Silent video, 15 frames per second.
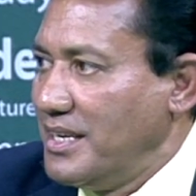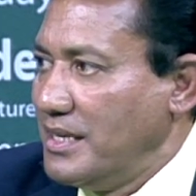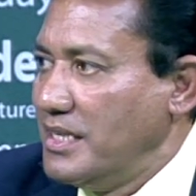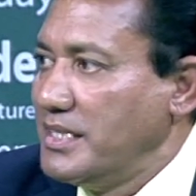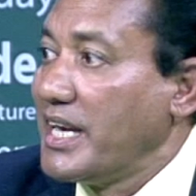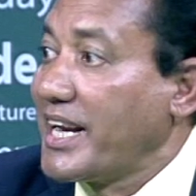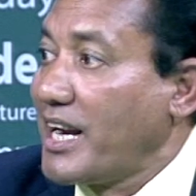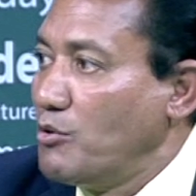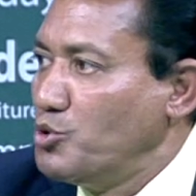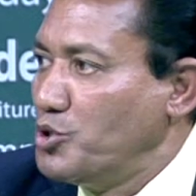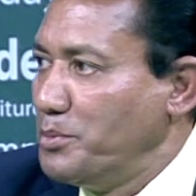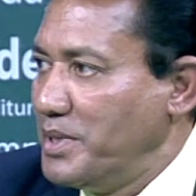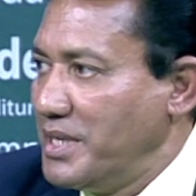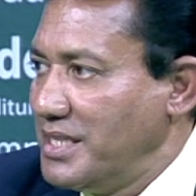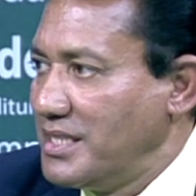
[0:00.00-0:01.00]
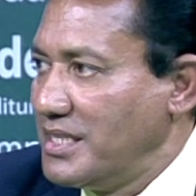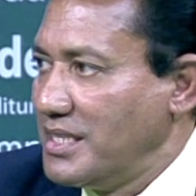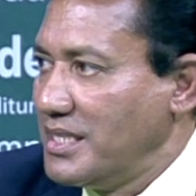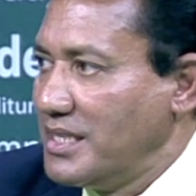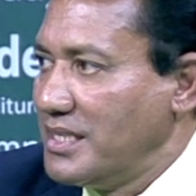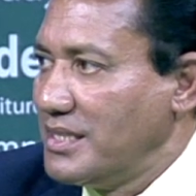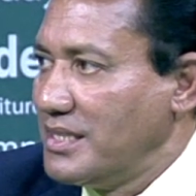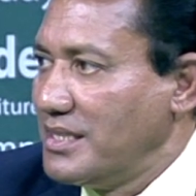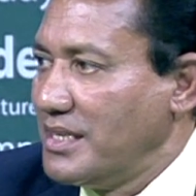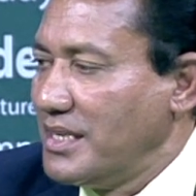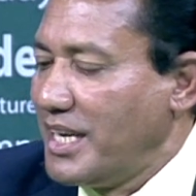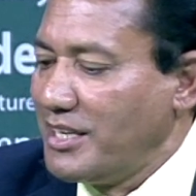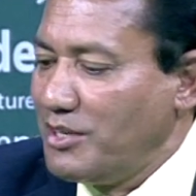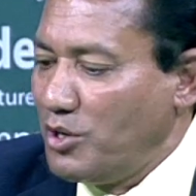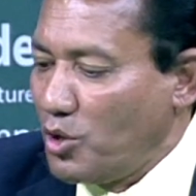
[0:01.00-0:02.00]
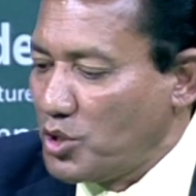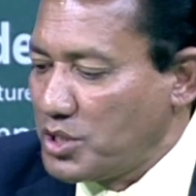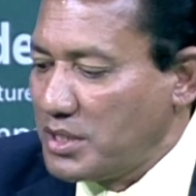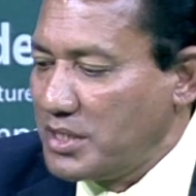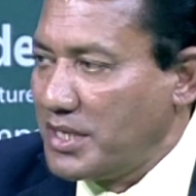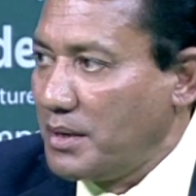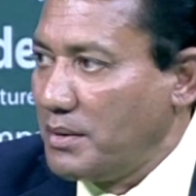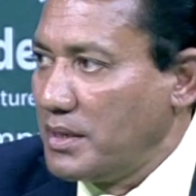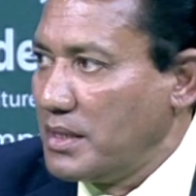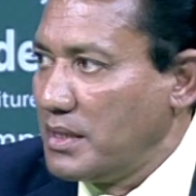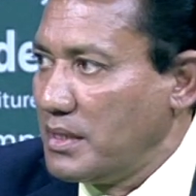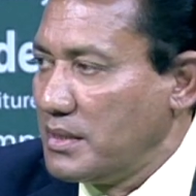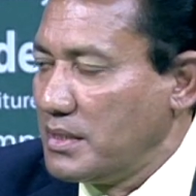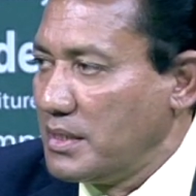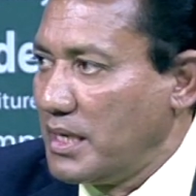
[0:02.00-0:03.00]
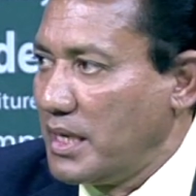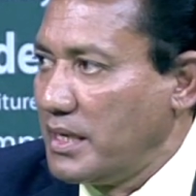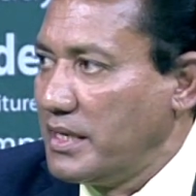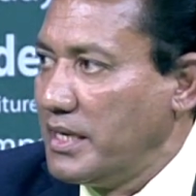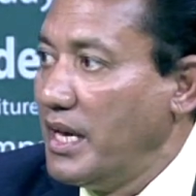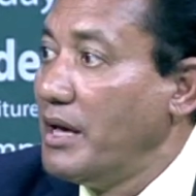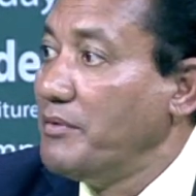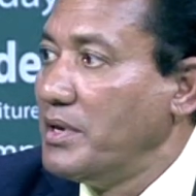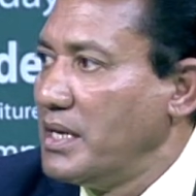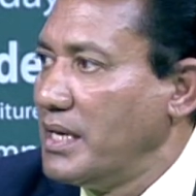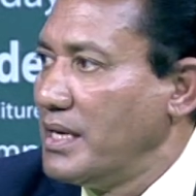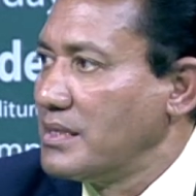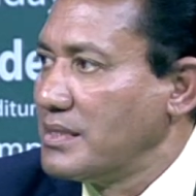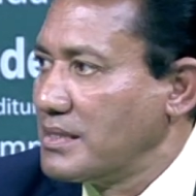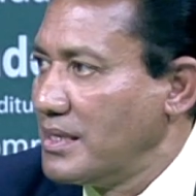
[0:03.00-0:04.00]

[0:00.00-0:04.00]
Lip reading: his accountability, and lost the reliableness.